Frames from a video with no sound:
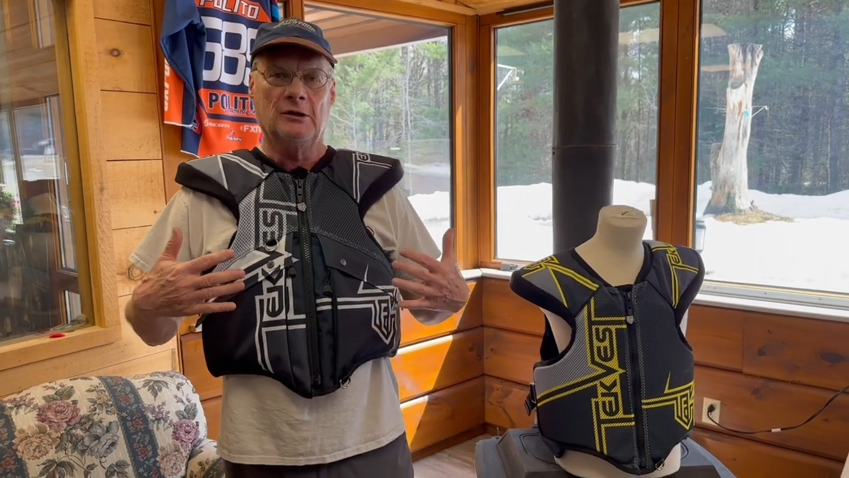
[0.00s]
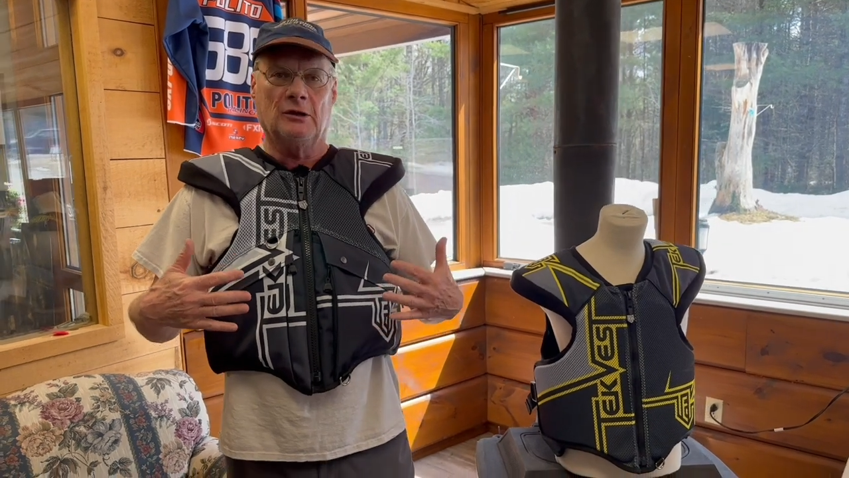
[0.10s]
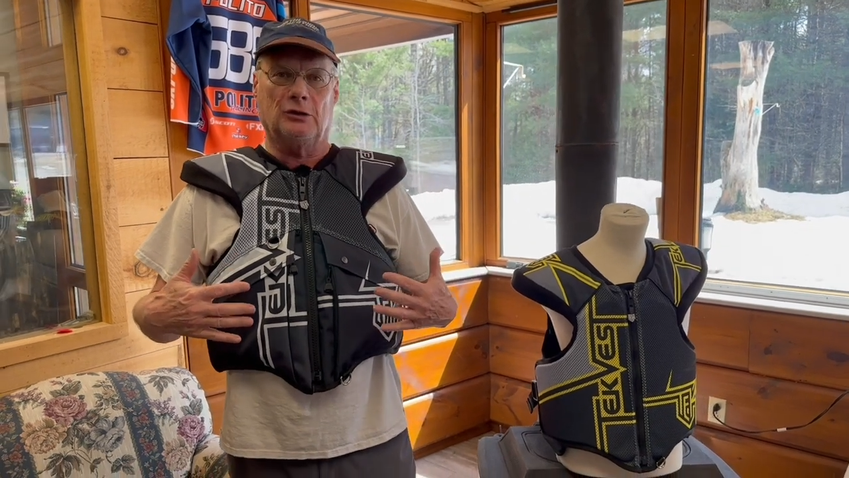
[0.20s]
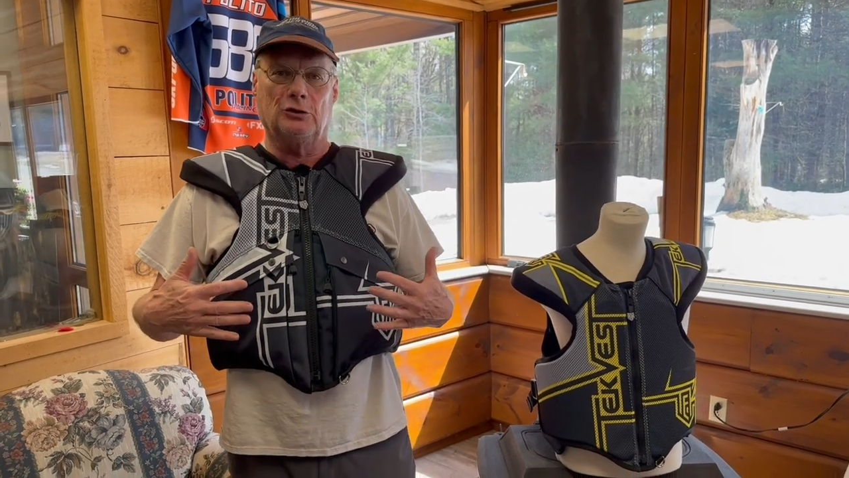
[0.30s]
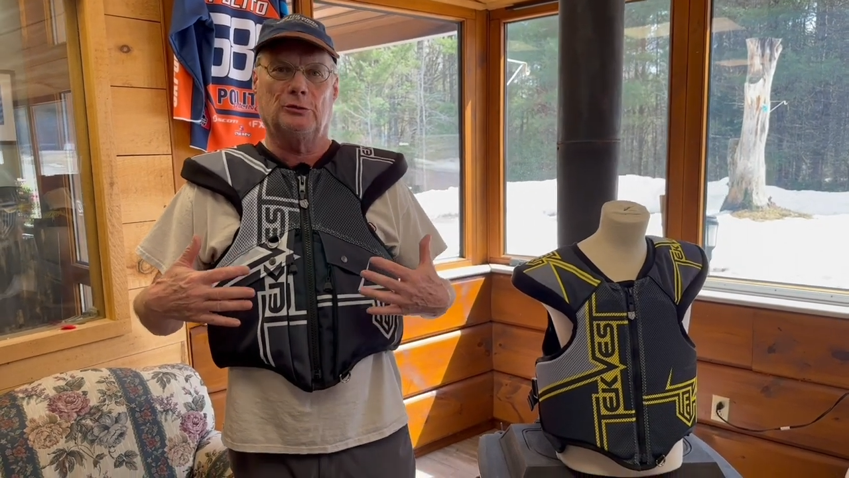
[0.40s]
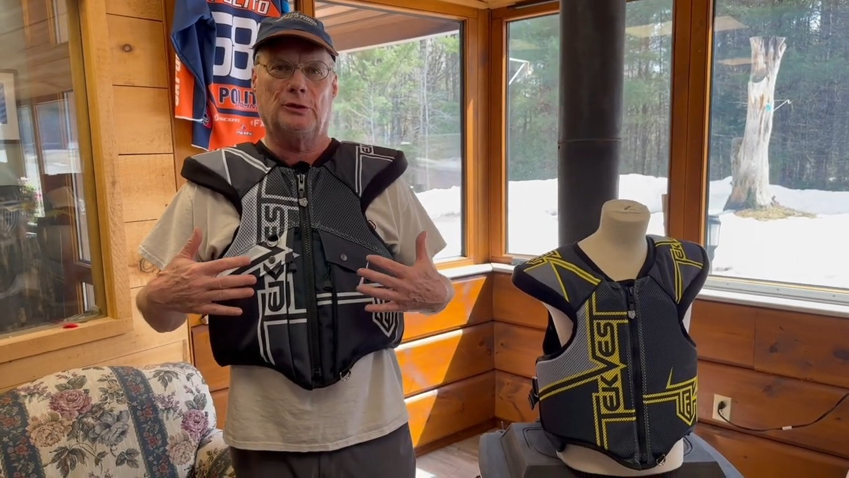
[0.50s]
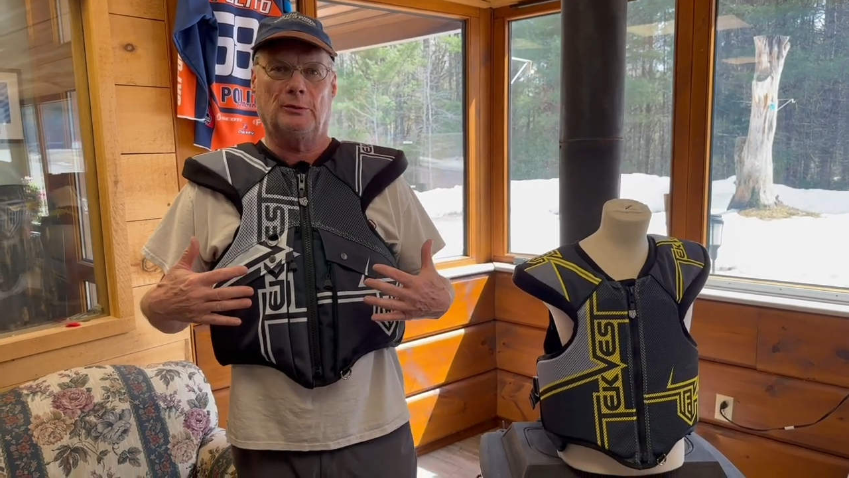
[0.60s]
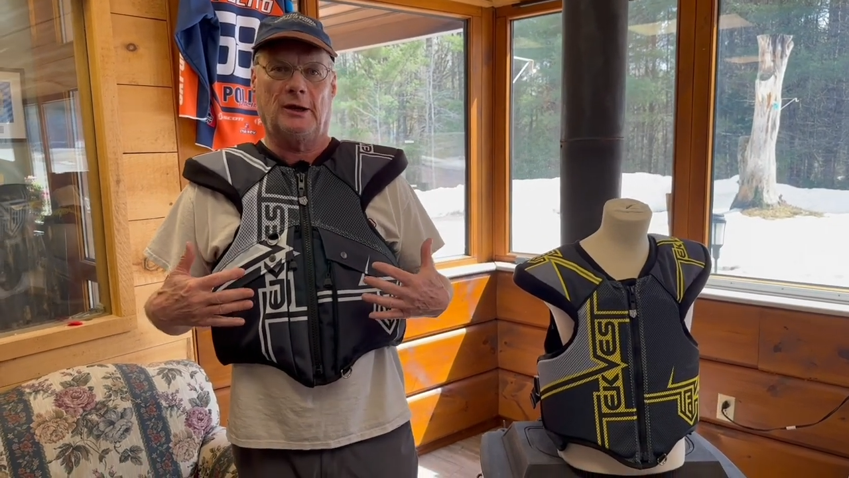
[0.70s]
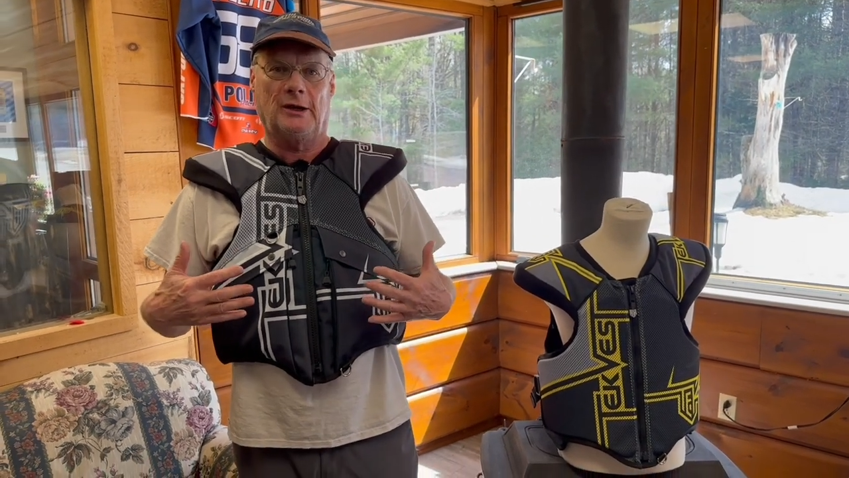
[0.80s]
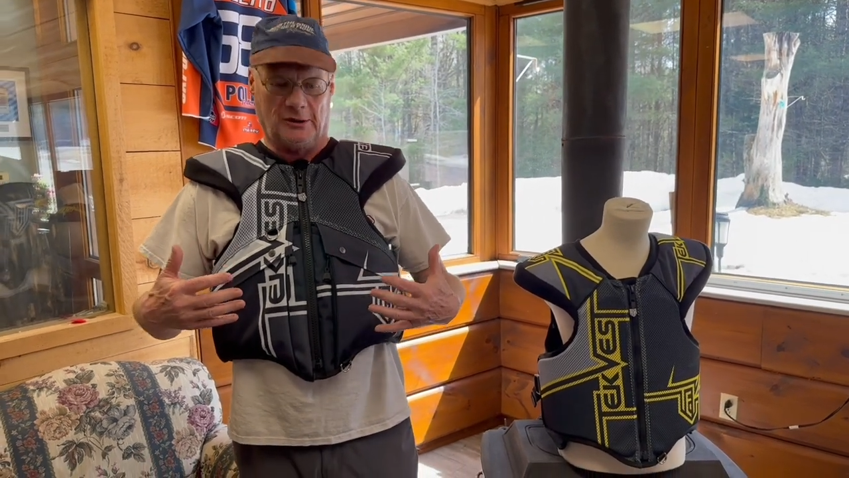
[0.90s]
aluminum
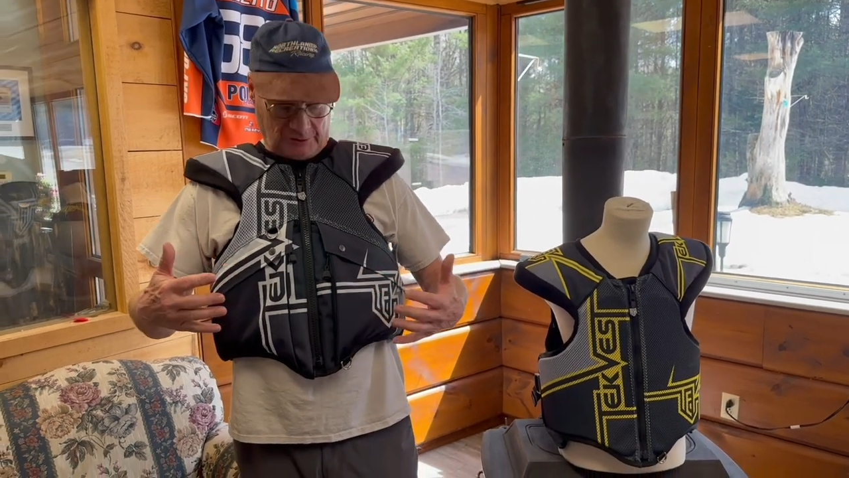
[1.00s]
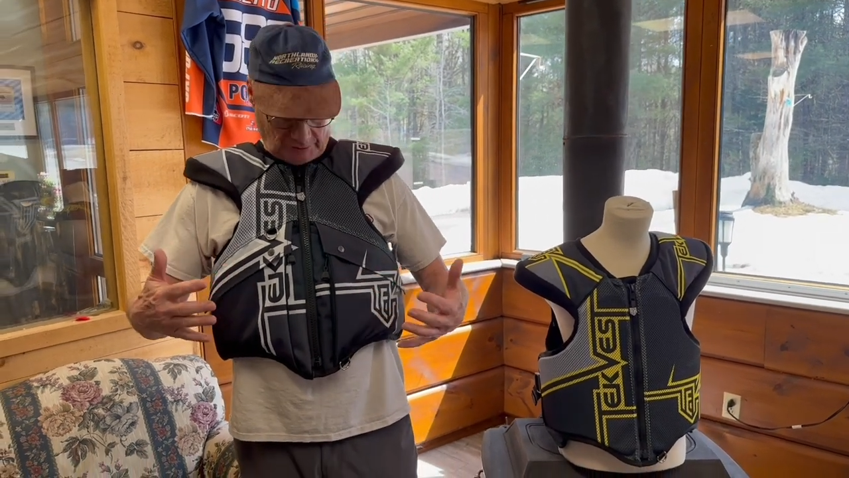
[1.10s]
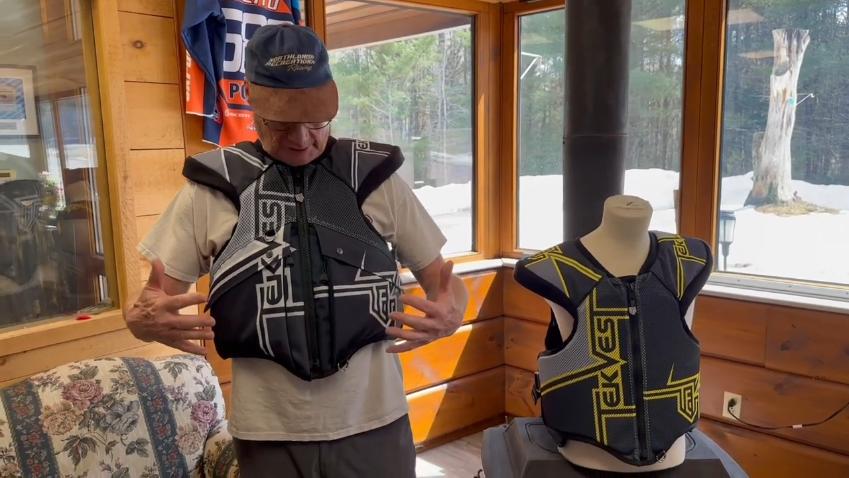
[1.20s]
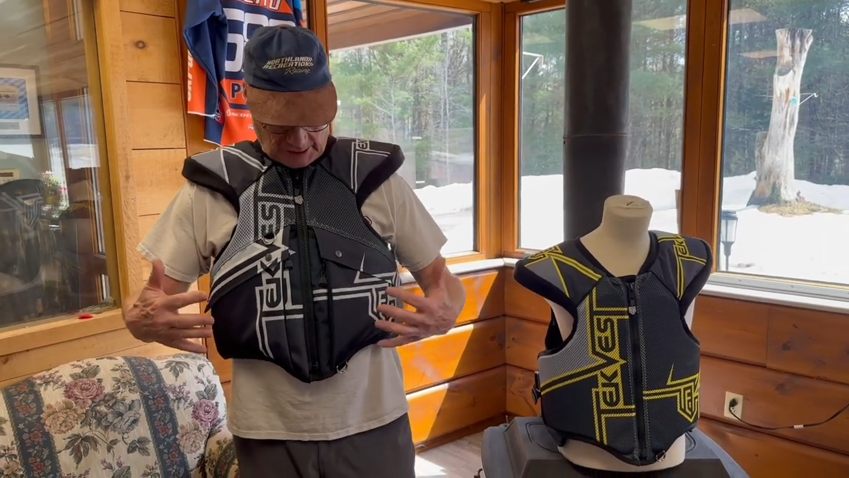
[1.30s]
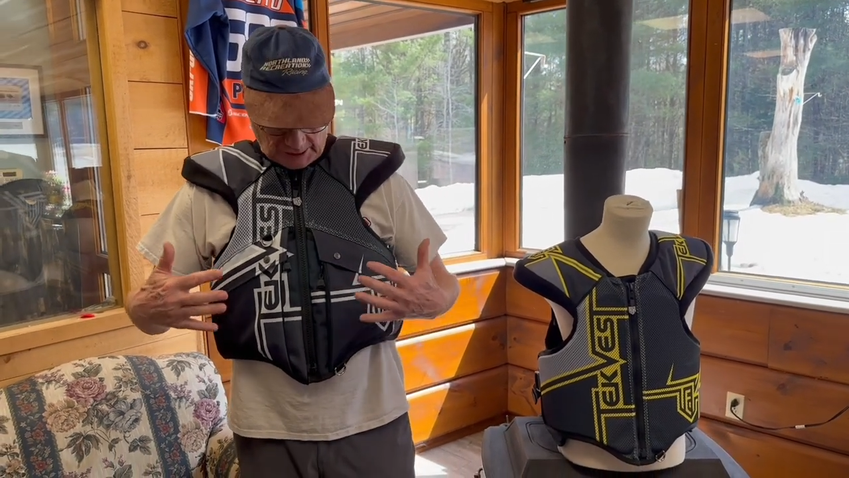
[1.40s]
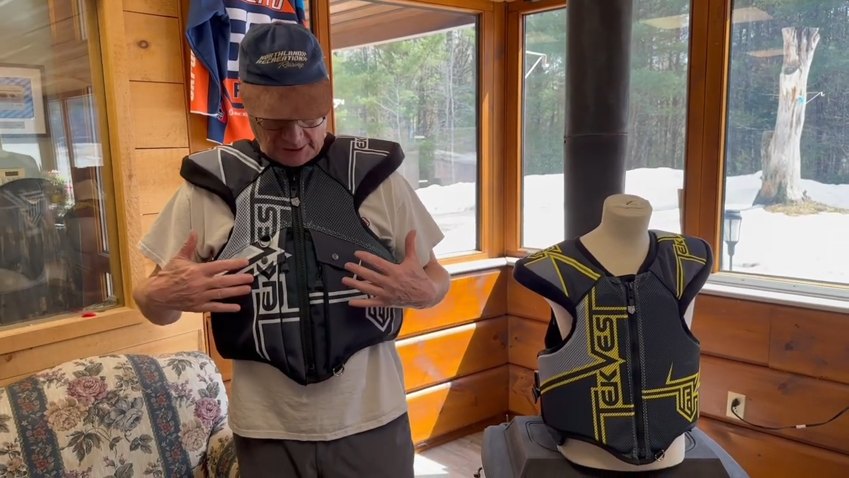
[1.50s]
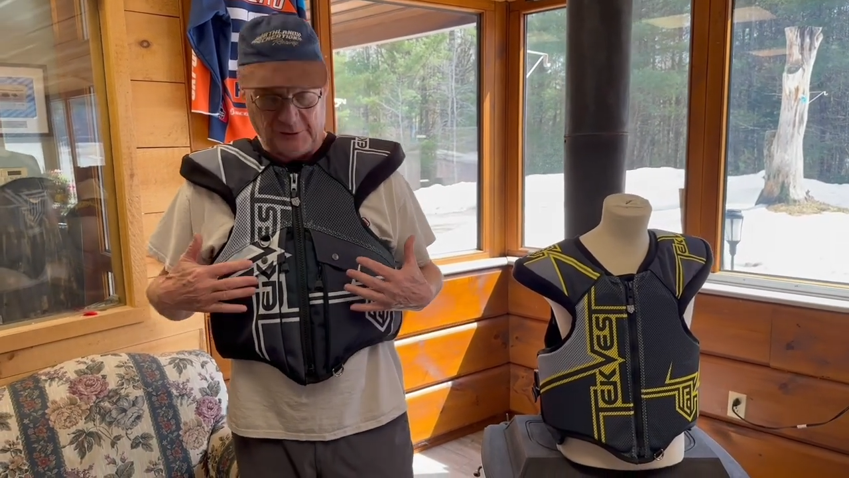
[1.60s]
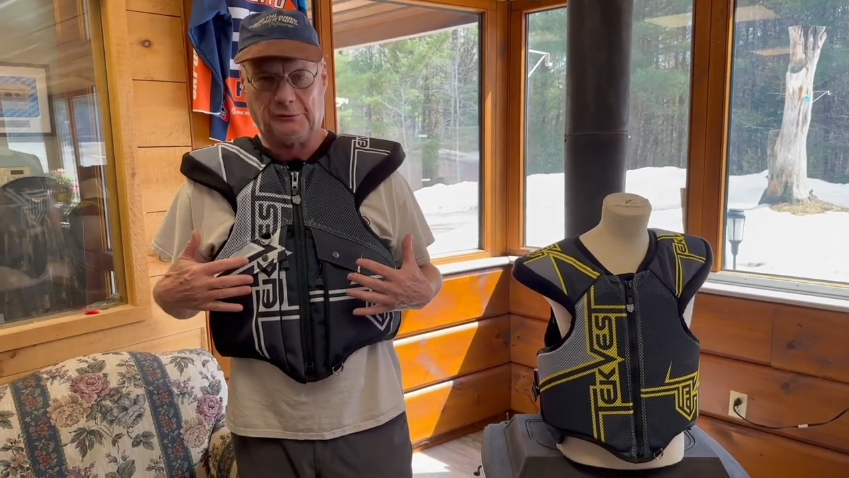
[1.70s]
layer so the heat is